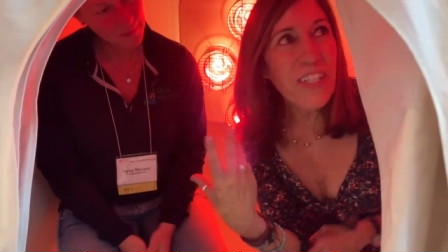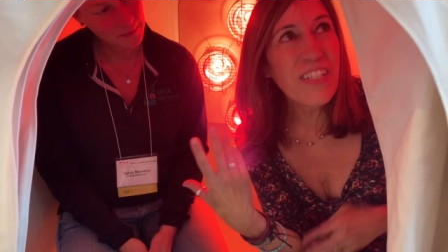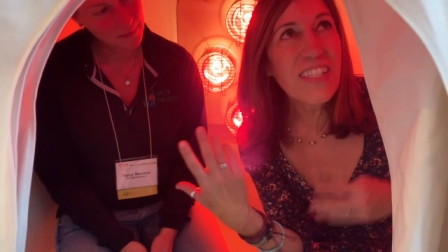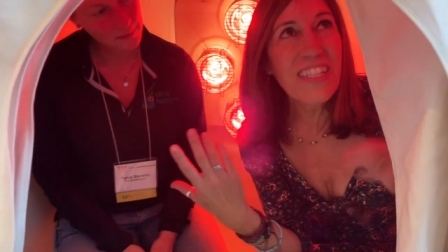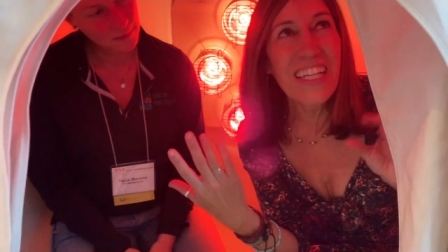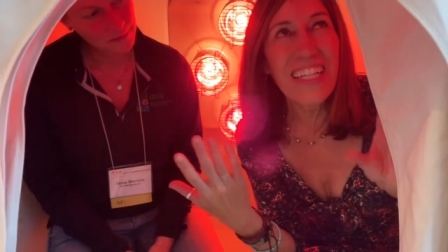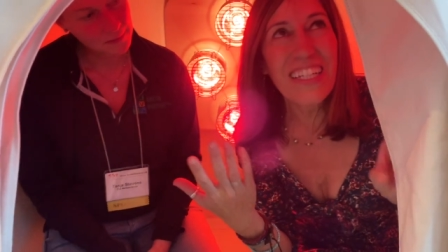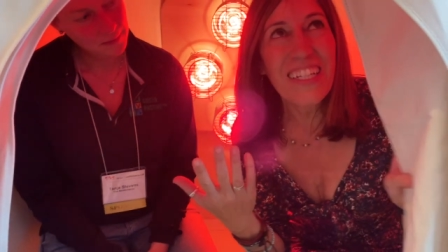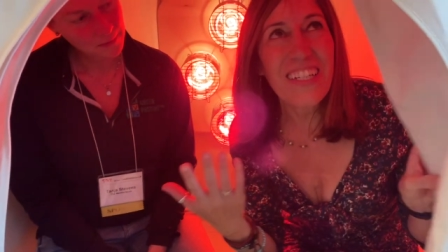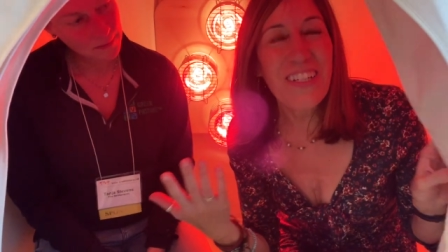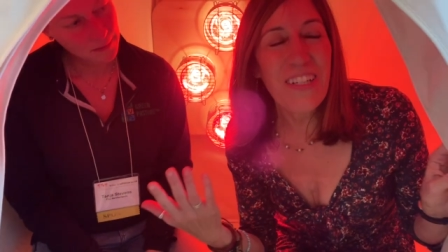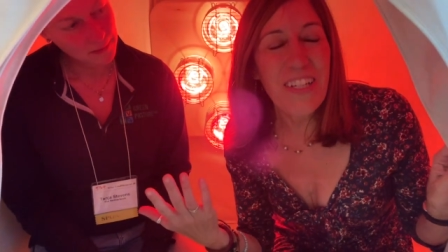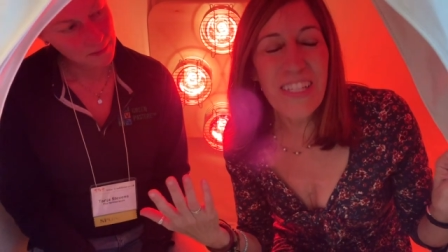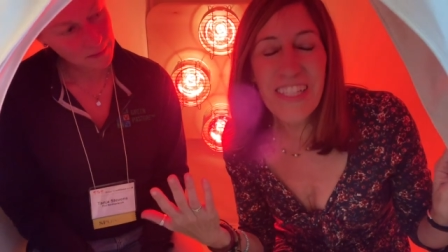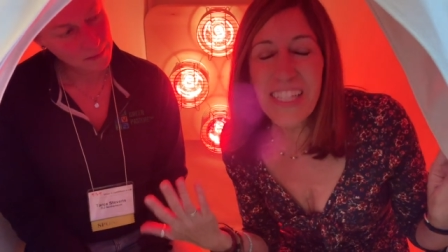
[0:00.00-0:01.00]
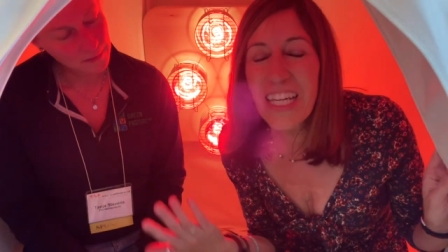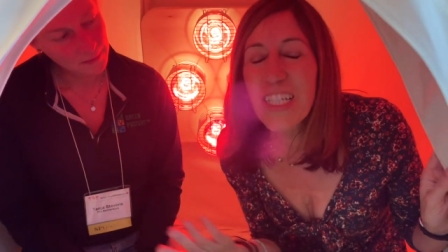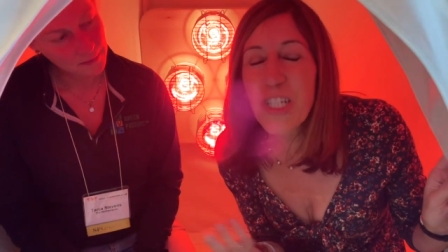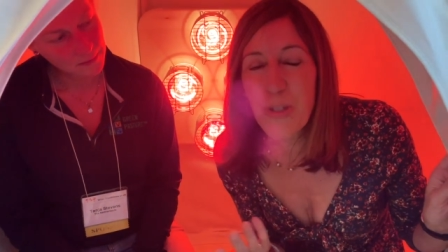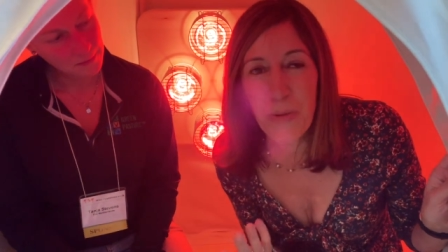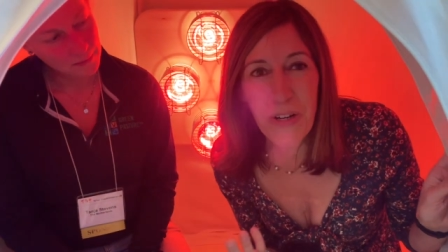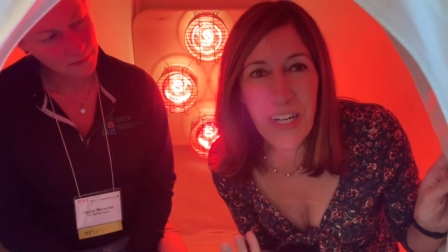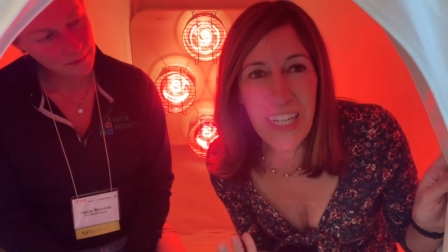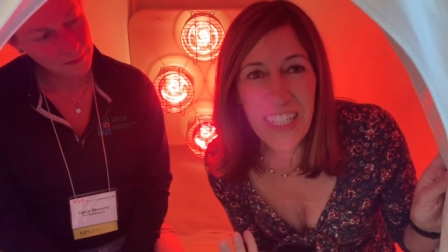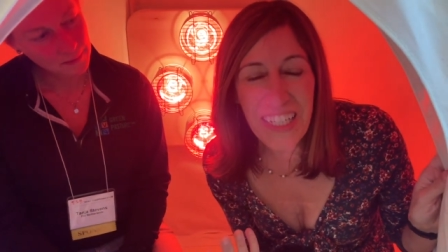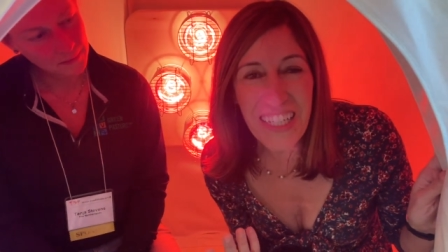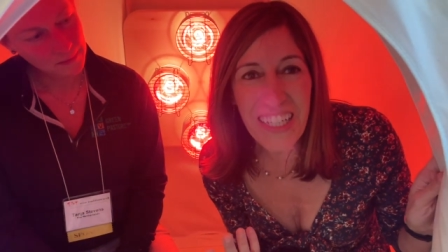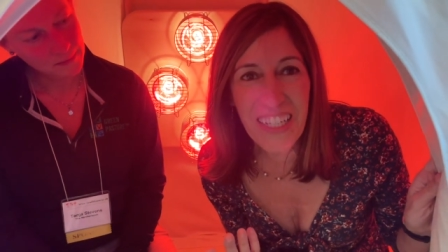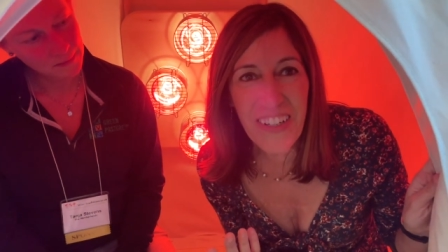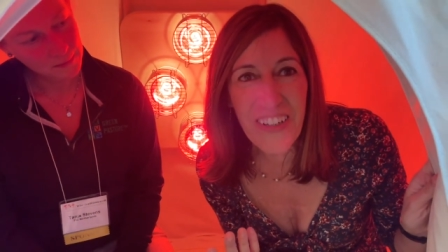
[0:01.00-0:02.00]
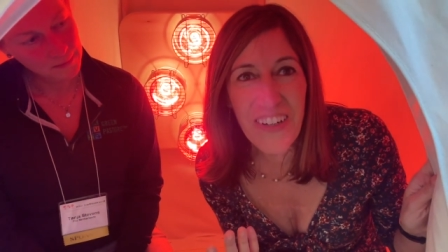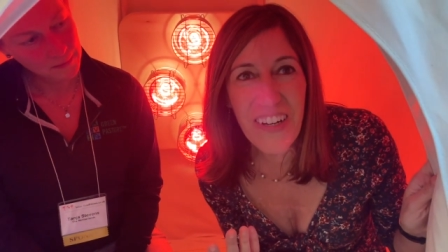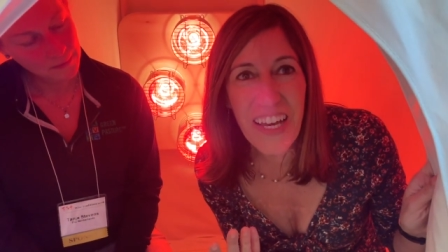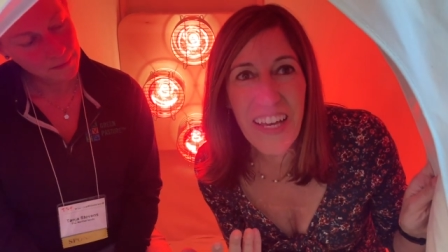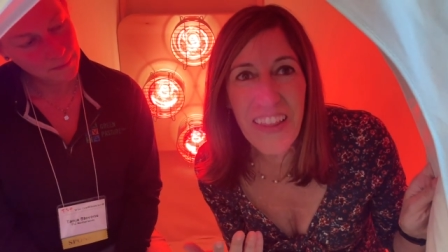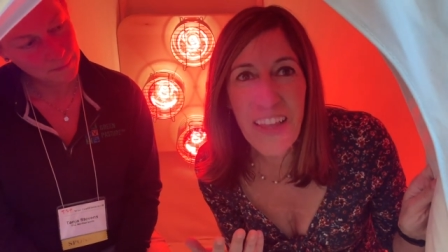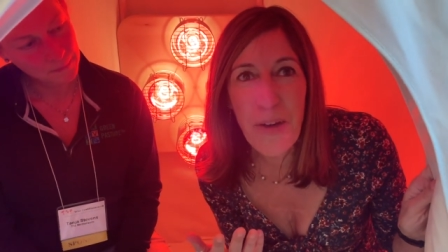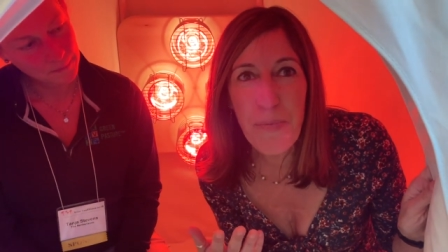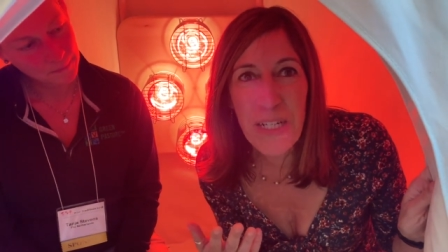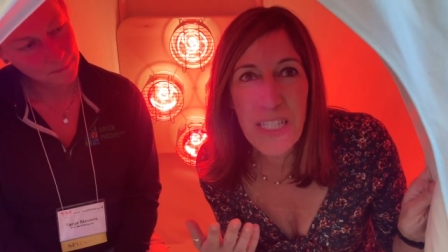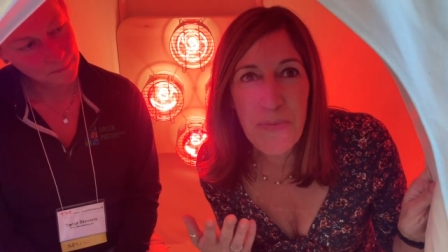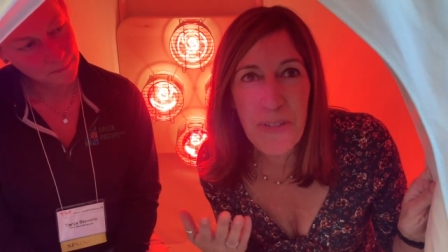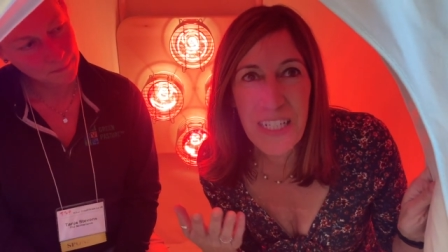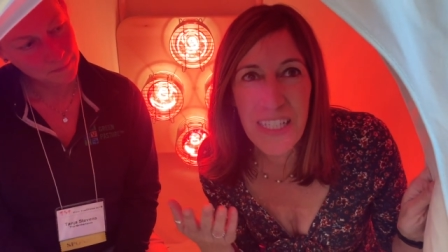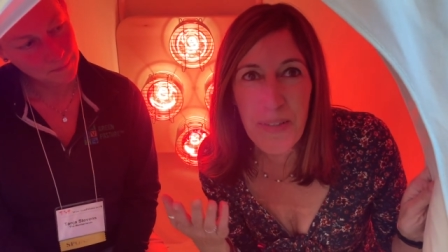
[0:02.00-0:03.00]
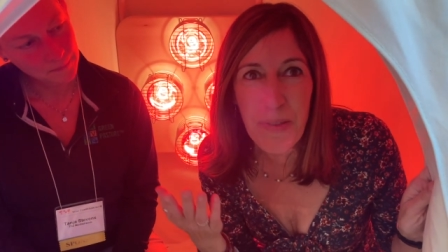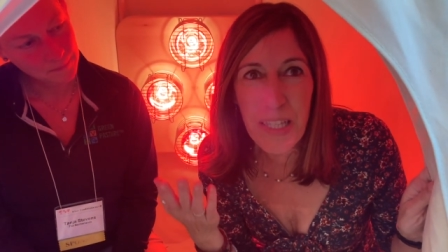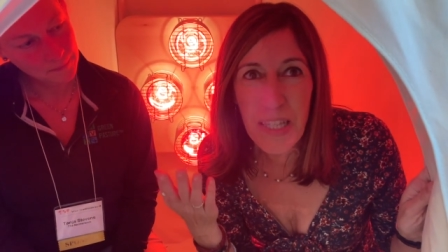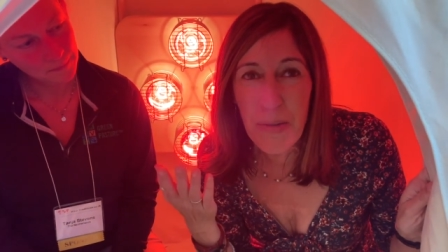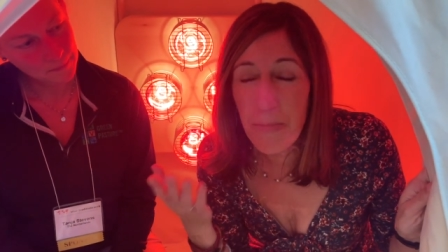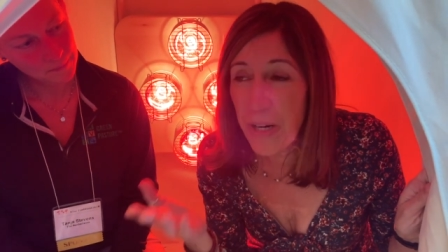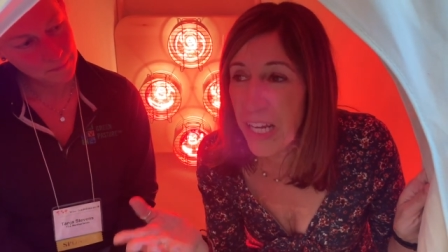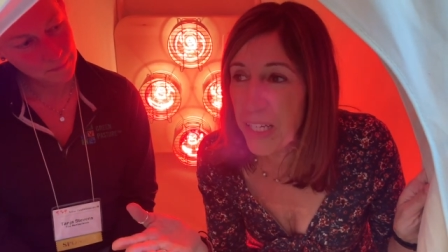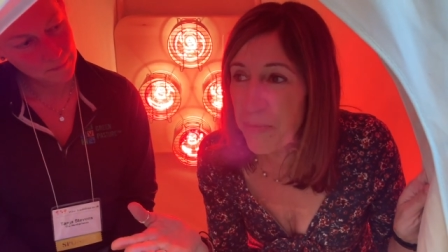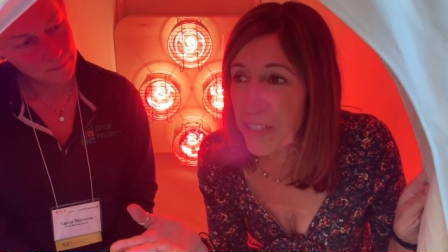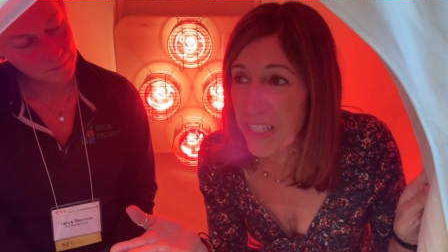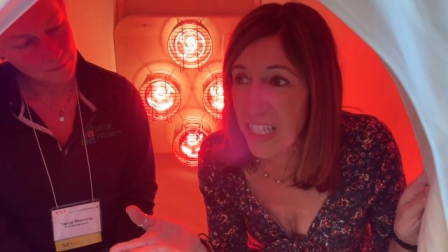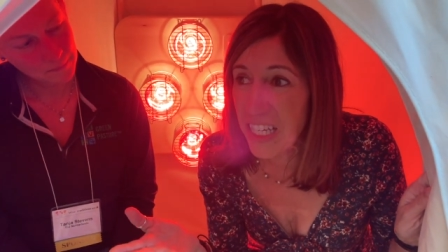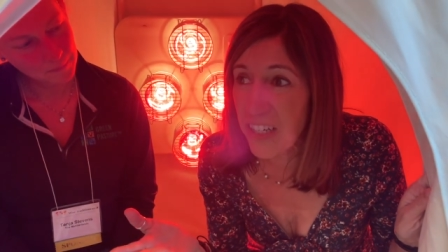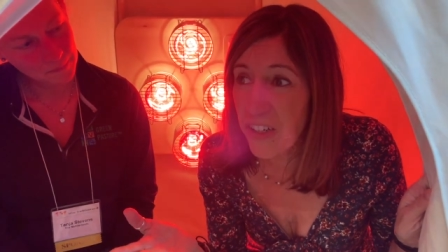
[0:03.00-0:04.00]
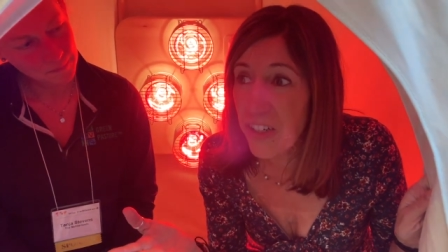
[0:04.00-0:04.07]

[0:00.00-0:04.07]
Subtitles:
feels like a sanctuary in here, and that brings me to something that Brian was saying